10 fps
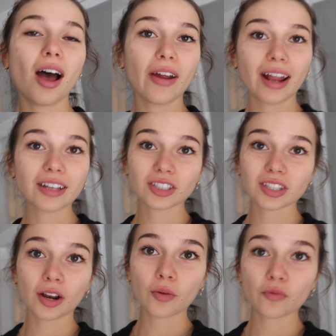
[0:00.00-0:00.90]
All right, I
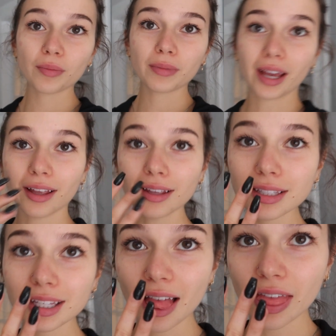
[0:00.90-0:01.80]
just got home from
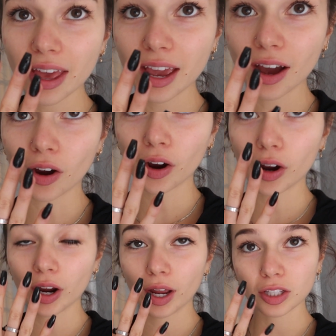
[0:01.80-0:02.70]
nails. They
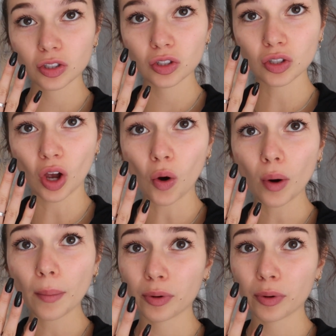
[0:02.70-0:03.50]
are so